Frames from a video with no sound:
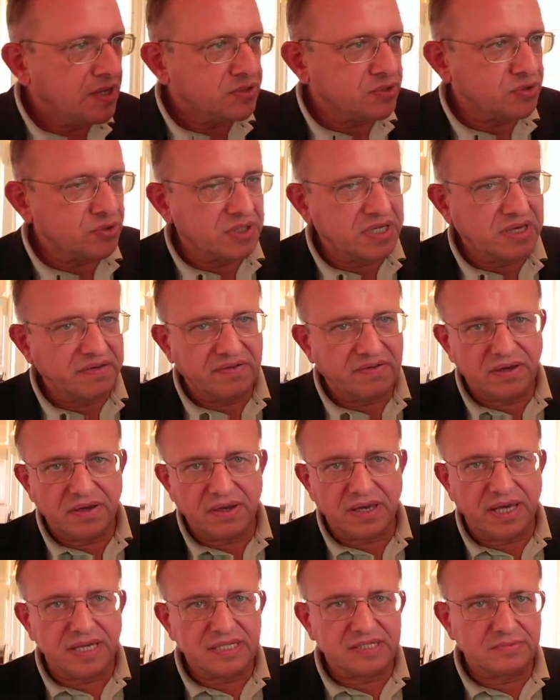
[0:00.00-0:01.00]
to give
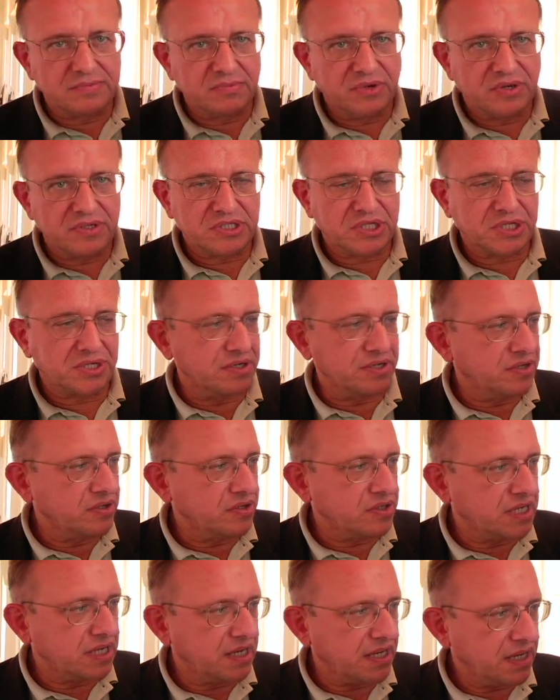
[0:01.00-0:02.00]
as much
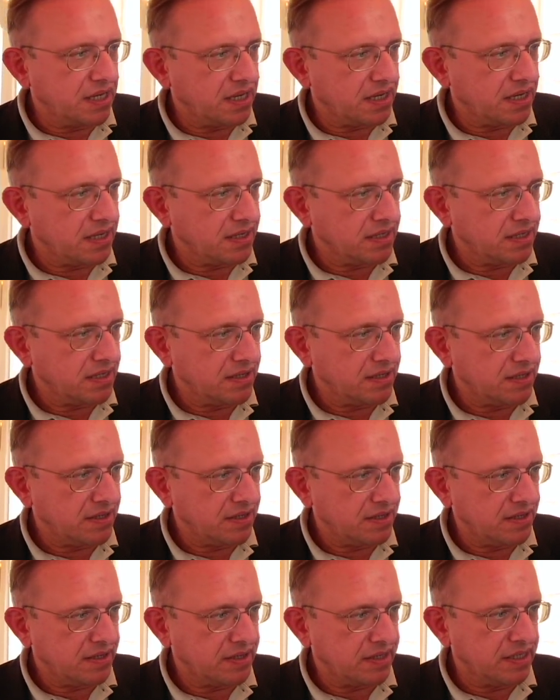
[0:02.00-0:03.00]
care,
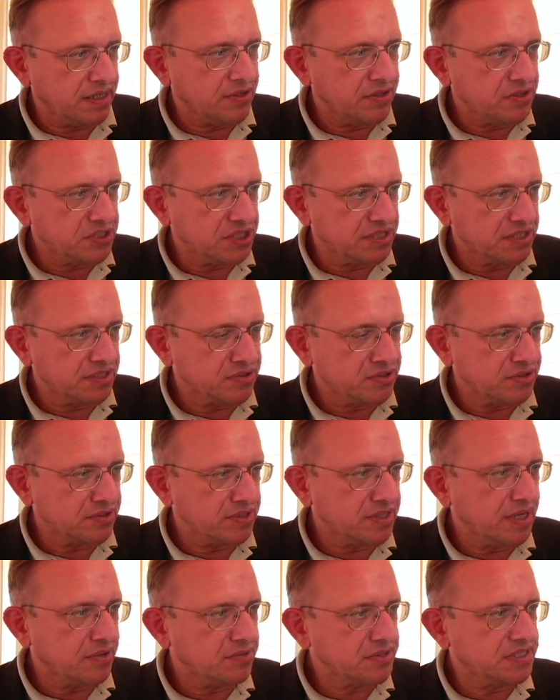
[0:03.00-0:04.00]
energy into
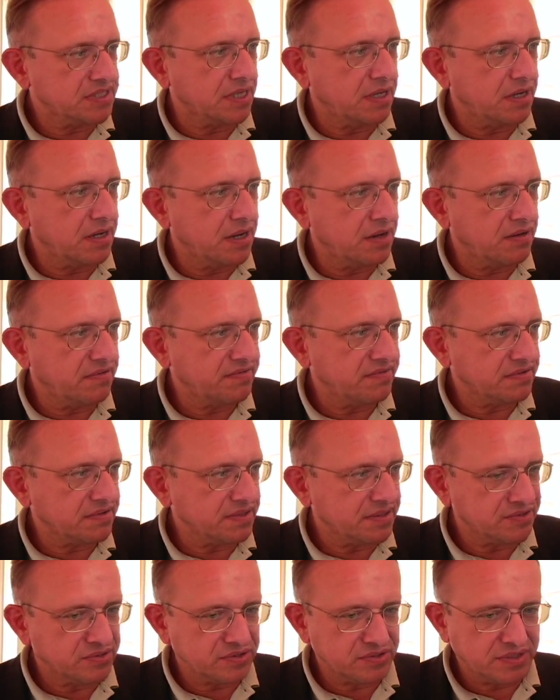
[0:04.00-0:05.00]
it, I would say love
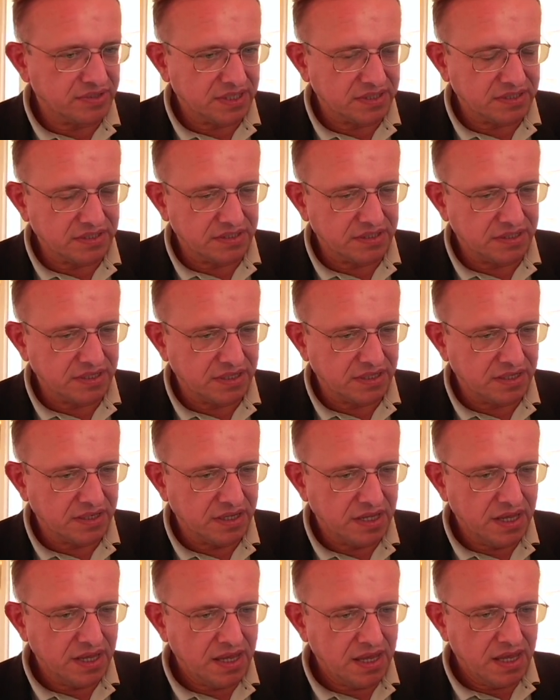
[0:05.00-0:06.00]
into it, and
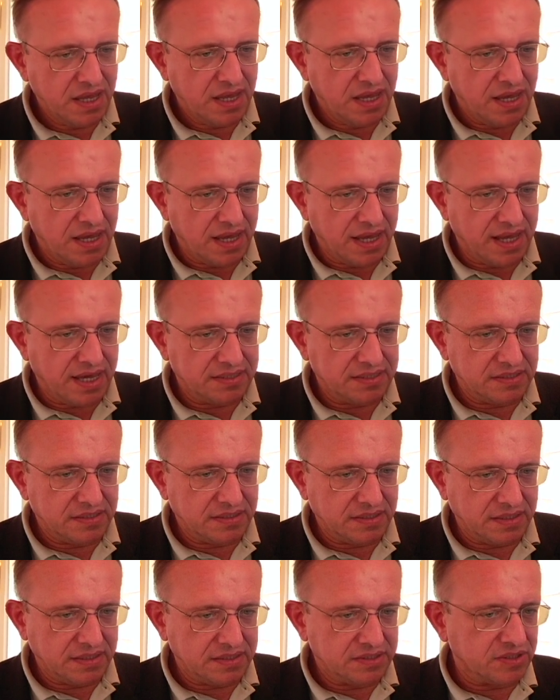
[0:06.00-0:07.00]
as
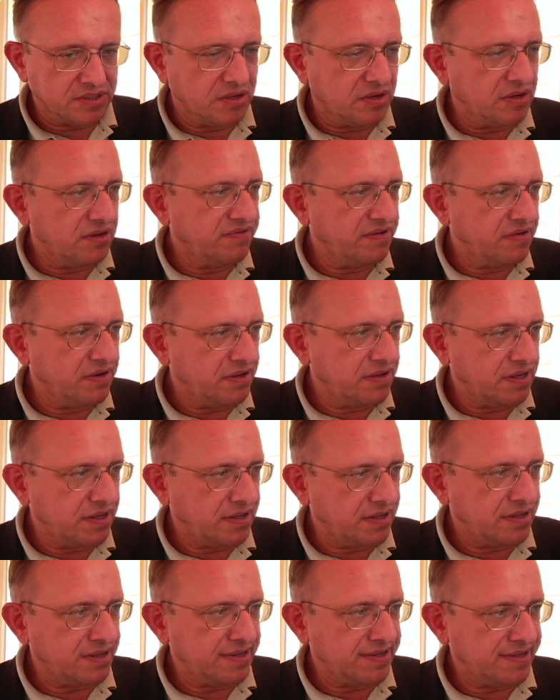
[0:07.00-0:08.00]
it's all
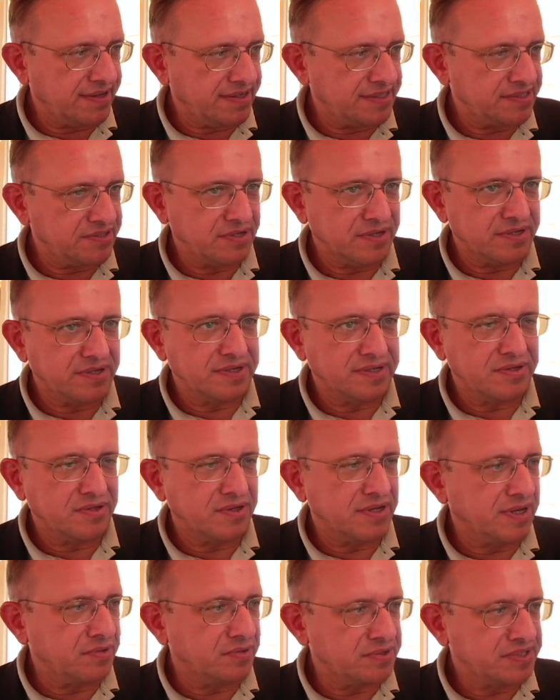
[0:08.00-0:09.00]
over, and
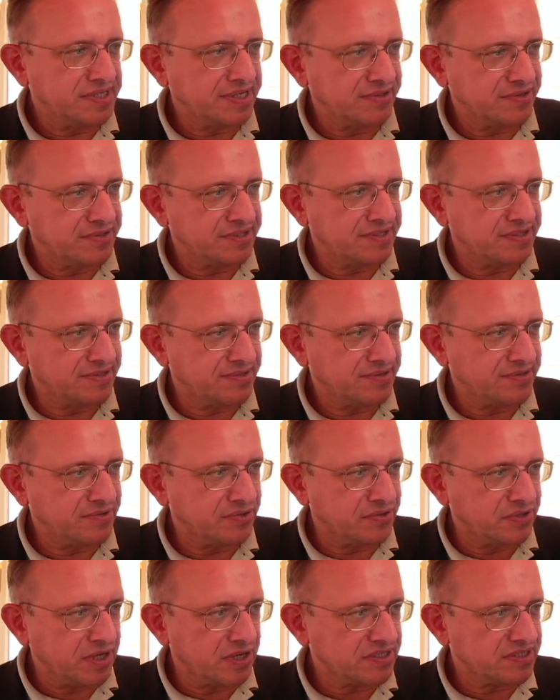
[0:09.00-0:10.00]
I would say
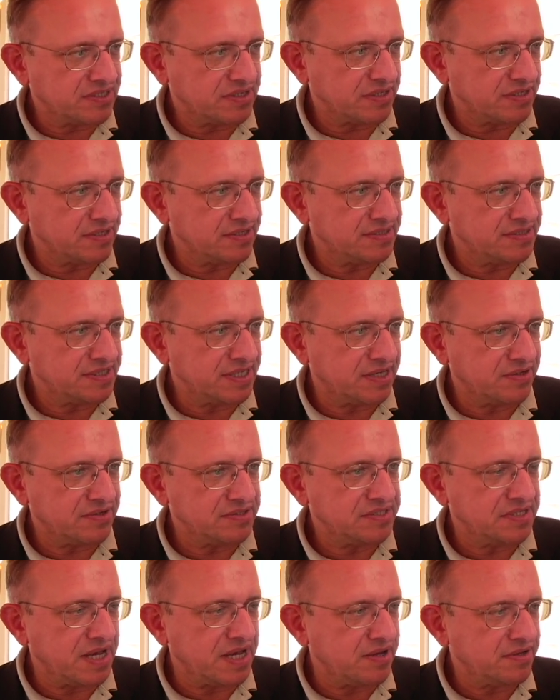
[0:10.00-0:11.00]
the dust
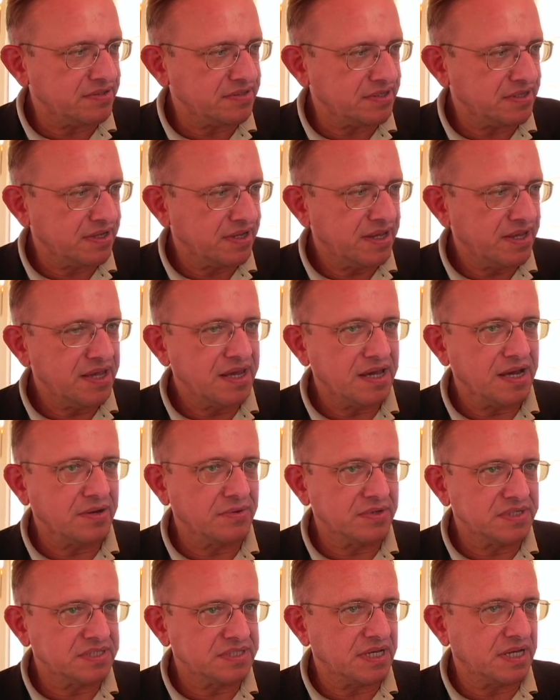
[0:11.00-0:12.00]
settles down, I
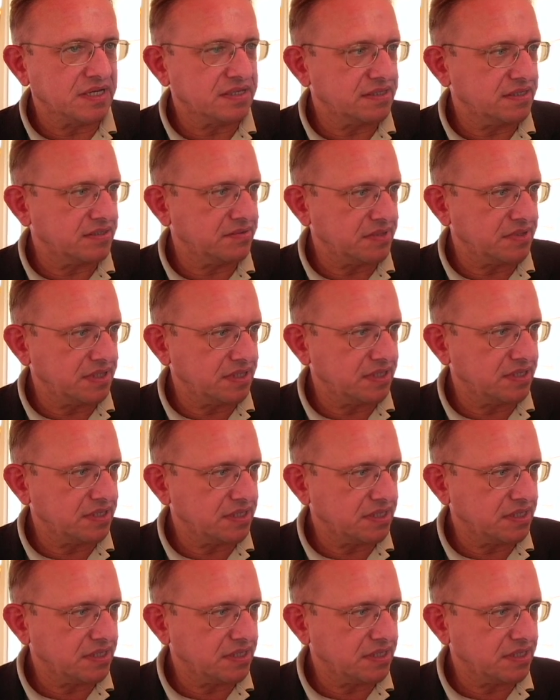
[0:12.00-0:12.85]
will start really